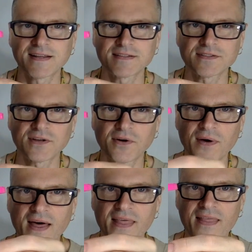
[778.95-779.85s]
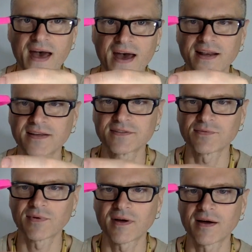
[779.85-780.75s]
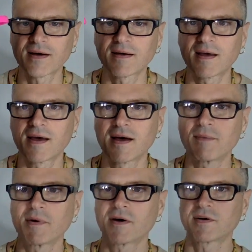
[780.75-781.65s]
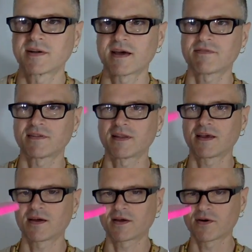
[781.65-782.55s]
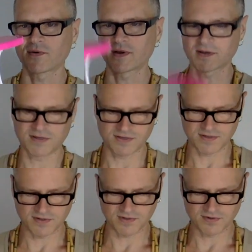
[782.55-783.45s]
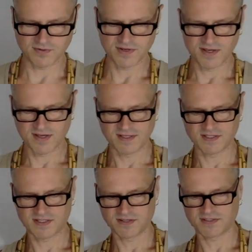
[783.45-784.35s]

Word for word: So uh, that is what I am definitely going to do. still